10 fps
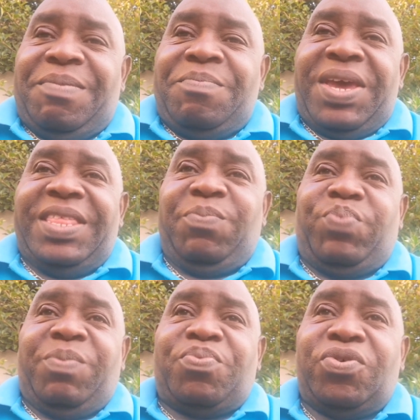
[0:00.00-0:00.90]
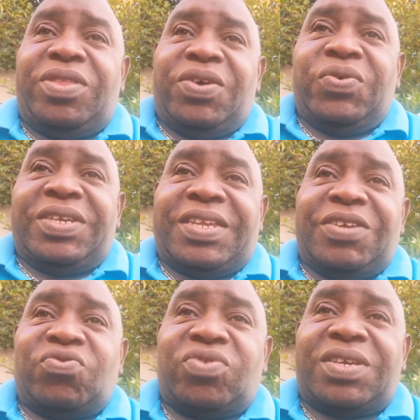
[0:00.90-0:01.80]
Many people, they will
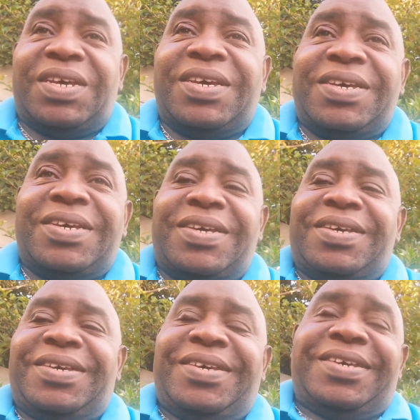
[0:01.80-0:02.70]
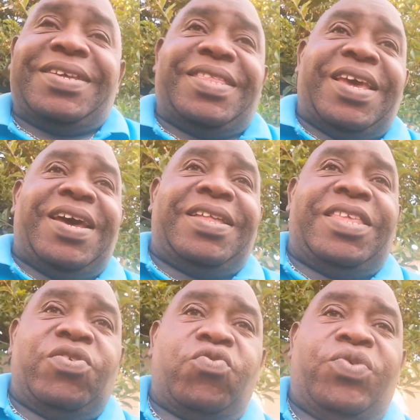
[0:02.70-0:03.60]
start to say they are
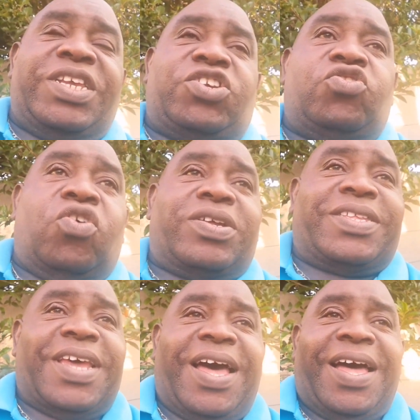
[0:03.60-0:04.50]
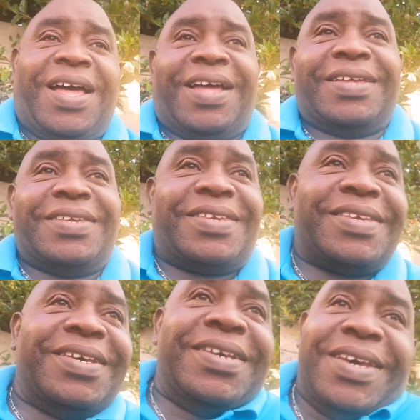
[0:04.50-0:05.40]
the witch doctors.
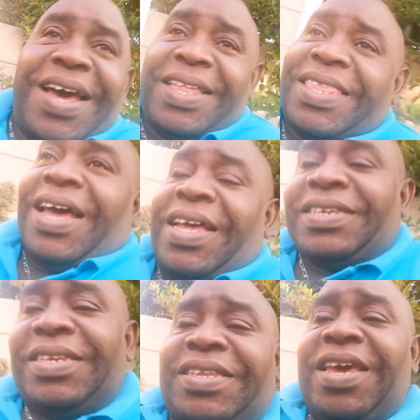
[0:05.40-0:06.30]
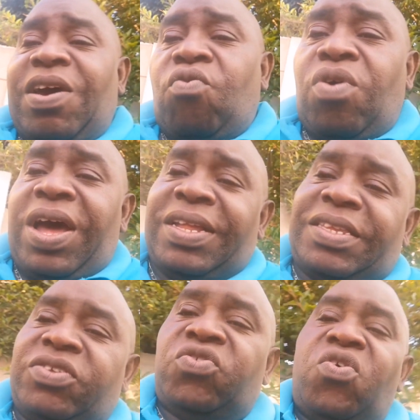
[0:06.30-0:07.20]
Others, they are
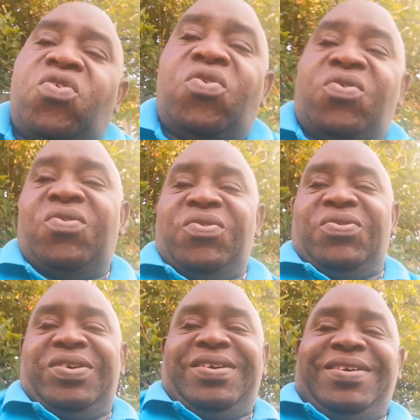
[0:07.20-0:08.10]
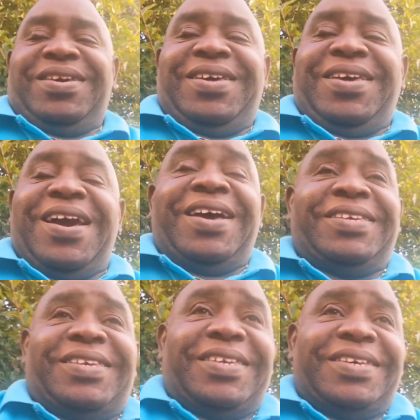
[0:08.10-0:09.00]
what,
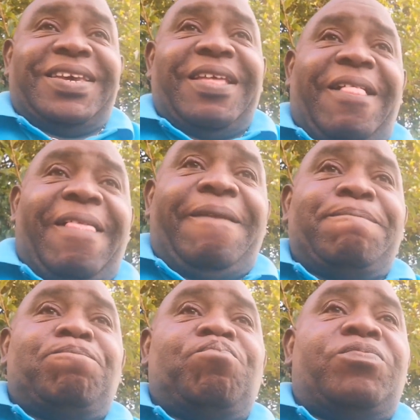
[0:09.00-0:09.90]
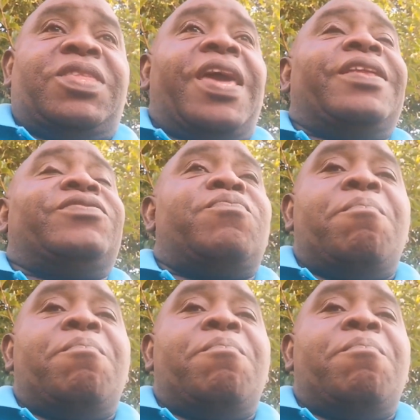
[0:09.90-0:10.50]
Guys, There's